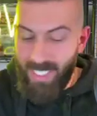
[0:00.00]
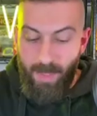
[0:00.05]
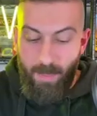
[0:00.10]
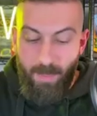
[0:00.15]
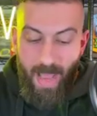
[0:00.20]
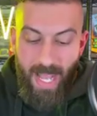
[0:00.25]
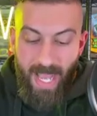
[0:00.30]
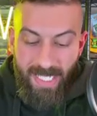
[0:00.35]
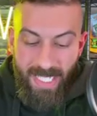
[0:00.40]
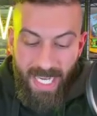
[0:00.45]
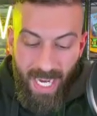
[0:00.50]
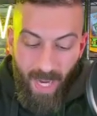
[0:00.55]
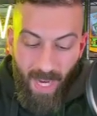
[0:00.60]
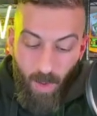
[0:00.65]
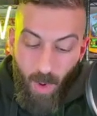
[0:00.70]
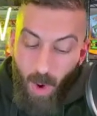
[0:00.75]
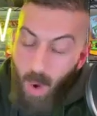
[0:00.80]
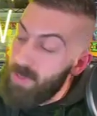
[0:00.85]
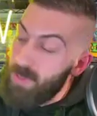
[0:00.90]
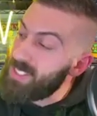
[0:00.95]
some magic out of here.
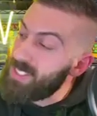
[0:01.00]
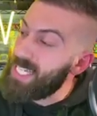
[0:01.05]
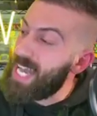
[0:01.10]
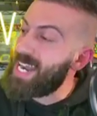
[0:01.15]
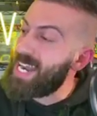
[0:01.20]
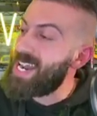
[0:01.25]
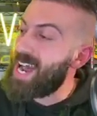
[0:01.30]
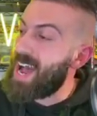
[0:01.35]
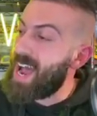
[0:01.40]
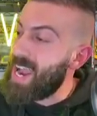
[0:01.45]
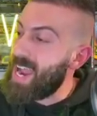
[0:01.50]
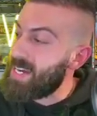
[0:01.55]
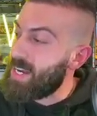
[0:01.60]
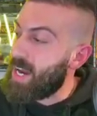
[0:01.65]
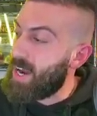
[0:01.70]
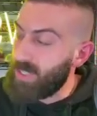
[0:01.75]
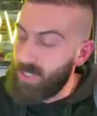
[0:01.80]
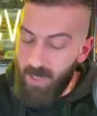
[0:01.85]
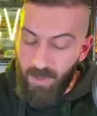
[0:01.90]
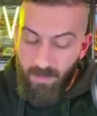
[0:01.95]
We're almost at
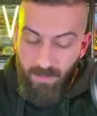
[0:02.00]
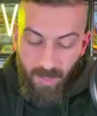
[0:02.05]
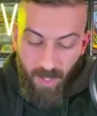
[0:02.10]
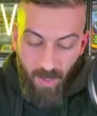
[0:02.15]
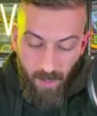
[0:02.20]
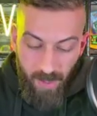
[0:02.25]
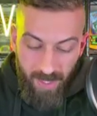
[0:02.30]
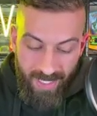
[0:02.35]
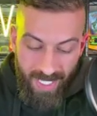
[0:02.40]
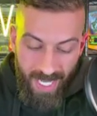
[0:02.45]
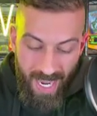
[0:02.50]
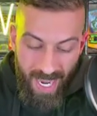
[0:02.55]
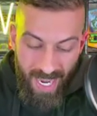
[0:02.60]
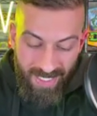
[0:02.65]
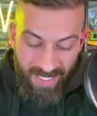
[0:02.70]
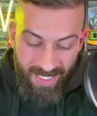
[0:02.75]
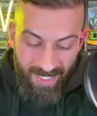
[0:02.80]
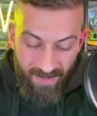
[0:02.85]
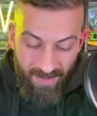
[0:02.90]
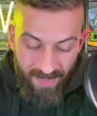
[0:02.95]
900 viewers,
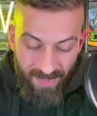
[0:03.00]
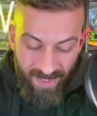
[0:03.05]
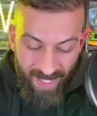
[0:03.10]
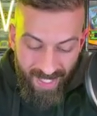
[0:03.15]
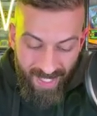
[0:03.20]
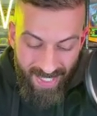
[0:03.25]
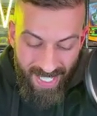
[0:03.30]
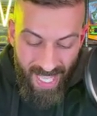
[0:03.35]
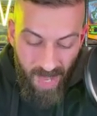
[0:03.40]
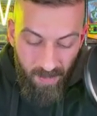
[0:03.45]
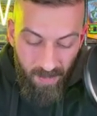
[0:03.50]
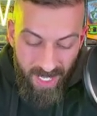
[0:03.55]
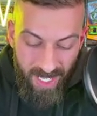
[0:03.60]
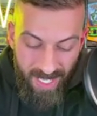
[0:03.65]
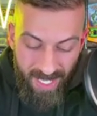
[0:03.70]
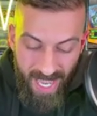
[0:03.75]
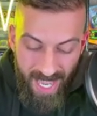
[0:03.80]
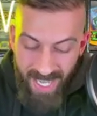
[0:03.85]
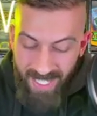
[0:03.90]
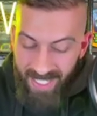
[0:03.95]
guys. Can we
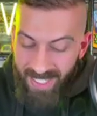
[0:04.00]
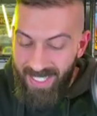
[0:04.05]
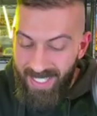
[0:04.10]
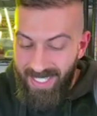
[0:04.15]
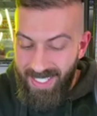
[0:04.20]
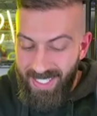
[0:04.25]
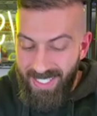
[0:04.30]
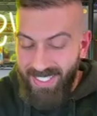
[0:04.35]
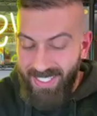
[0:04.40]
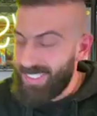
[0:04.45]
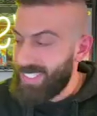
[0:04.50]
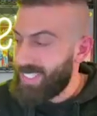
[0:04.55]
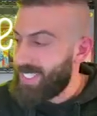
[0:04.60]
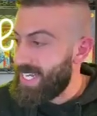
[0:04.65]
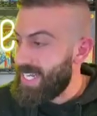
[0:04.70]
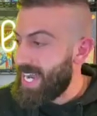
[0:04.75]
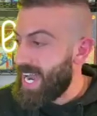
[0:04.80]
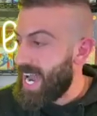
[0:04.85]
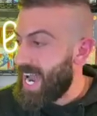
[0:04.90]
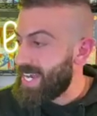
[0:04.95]
get to the
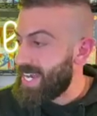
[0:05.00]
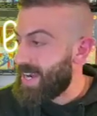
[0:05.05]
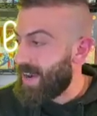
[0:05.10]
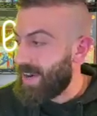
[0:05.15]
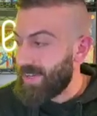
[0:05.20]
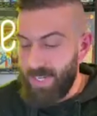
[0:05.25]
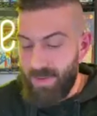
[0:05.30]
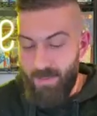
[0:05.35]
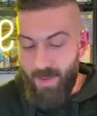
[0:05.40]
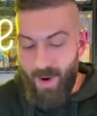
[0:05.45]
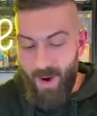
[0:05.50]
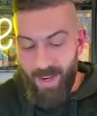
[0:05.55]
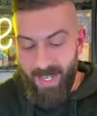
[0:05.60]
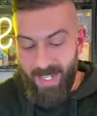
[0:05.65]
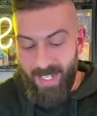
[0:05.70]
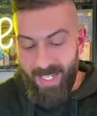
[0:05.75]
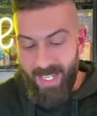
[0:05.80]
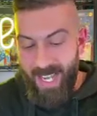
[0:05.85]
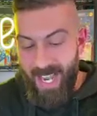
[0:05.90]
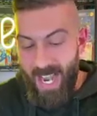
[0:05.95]
900
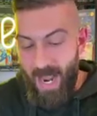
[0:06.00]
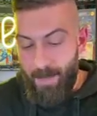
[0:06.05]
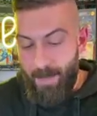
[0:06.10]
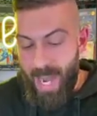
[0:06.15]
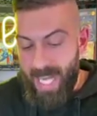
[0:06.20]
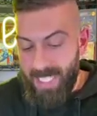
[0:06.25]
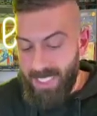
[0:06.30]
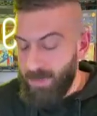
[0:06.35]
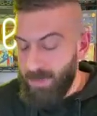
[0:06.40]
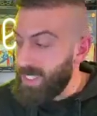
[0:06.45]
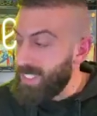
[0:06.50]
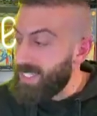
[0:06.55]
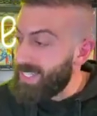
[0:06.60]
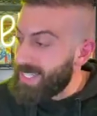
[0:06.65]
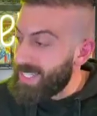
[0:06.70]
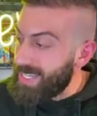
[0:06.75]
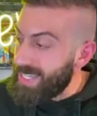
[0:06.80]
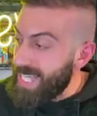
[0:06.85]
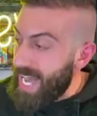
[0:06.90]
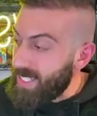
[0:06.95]
mark and possibly the
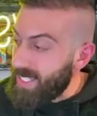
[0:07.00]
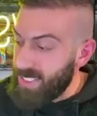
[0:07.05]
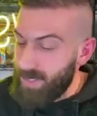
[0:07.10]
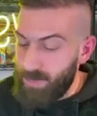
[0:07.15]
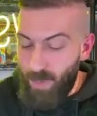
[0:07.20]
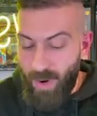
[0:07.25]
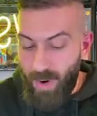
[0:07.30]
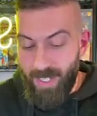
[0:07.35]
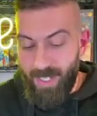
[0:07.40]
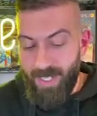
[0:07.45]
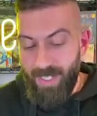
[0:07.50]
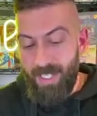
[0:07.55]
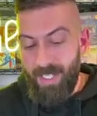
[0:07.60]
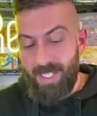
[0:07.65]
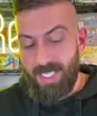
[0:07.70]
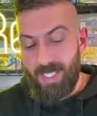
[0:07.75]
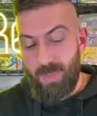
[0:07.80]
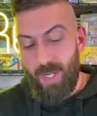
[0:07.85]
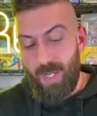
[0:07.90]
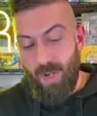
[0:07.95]
1,000 mark
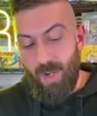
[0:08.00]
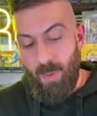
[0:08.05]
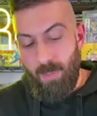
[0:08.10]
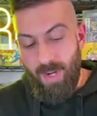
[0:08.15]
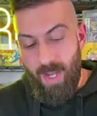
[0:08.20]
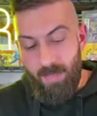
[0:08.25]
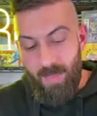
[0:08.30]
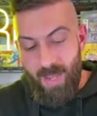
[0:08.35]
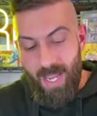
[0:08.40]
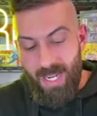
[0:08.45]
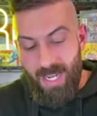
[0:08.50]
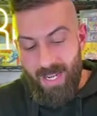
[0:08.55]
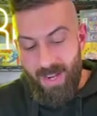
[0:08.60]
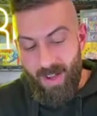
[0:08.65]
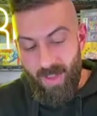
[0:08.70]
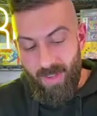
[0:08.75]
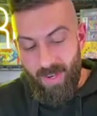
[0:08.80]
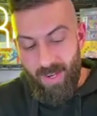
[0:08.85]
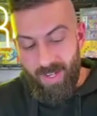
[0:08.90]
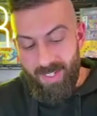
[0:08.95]
so we can open up
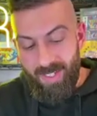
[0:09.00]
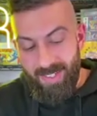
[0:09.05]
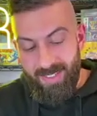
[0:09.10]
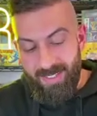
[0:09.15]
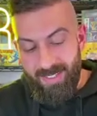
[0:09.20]
another